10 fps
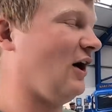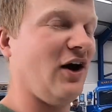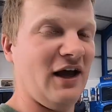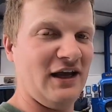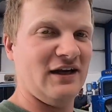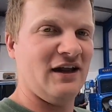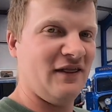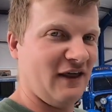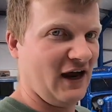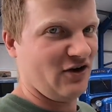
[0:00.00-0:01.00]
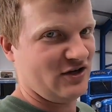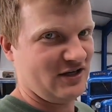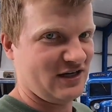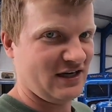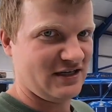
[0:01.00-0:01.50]
are in the
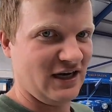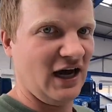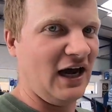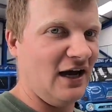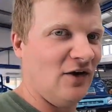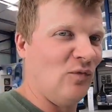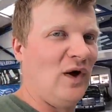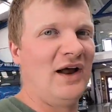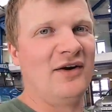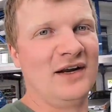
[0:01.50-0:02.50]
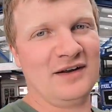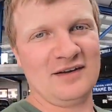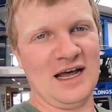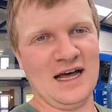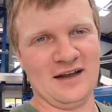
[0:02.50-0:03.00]
Heritage Centre at
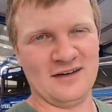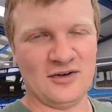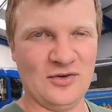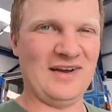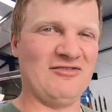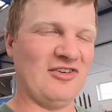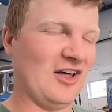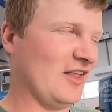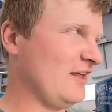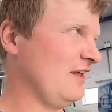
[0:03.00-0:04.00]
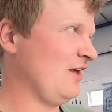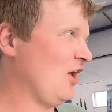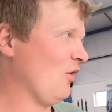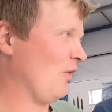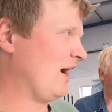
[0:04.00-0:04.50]
Wareings, and we have Father.
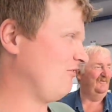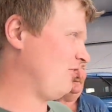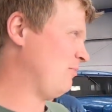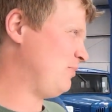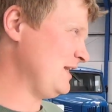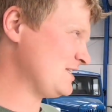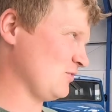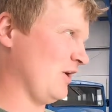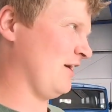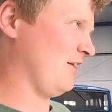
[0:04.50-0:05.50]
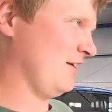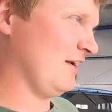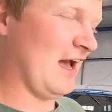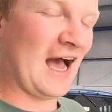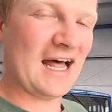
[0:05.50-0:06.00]
Ooh. We have Peter Waring,
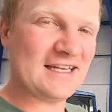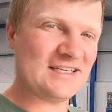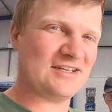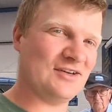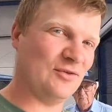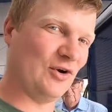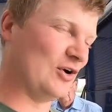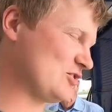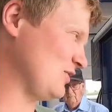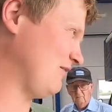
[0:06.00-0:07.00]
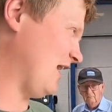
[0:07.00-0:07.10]
and we also have